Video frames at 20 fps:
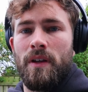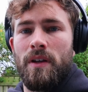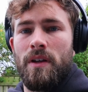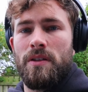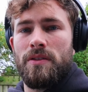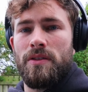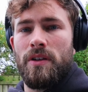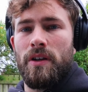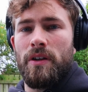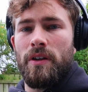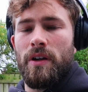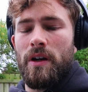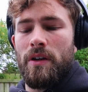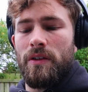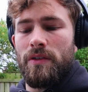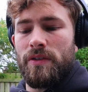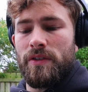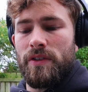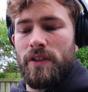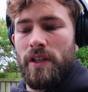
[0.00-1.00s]
So
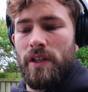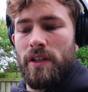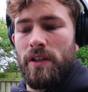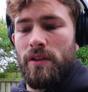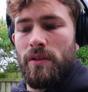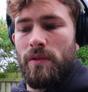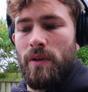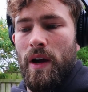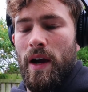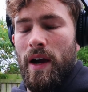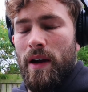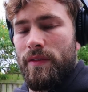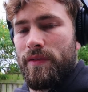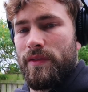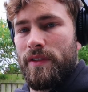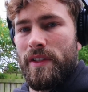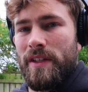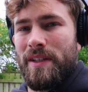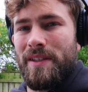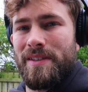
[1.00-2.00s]
I'll see you
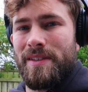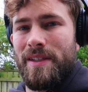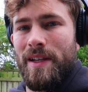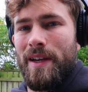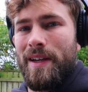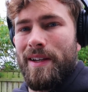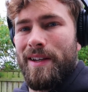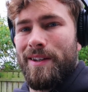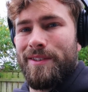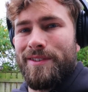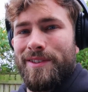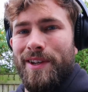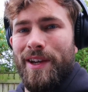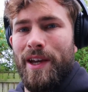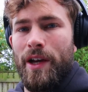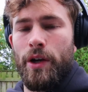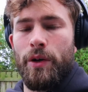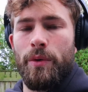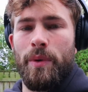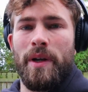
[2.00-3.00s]
after this set and I'll tell you
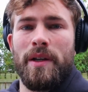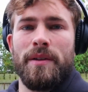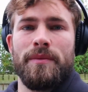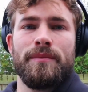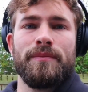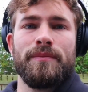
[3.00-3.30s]
how it went.